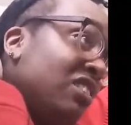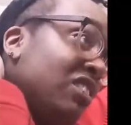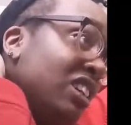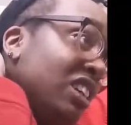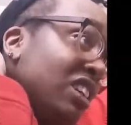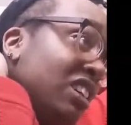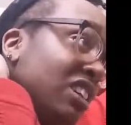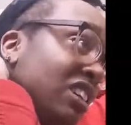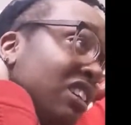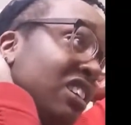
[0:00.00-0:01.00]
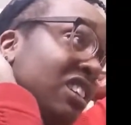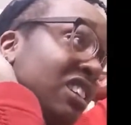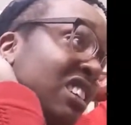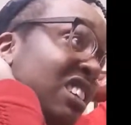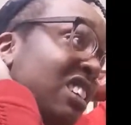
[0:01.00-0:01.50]
But yeah,
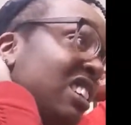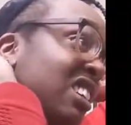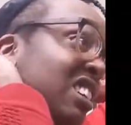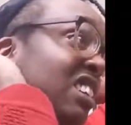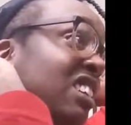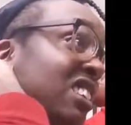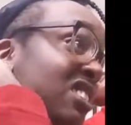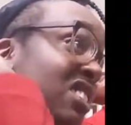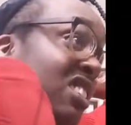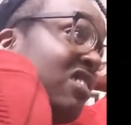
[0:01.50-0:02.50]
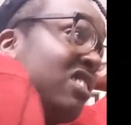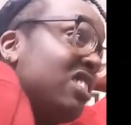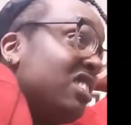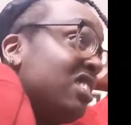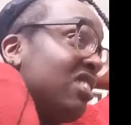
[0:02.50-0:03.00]
the struggle was
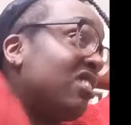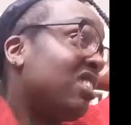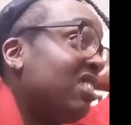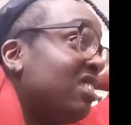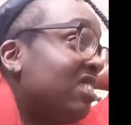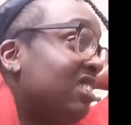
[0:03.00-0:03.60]
just so real.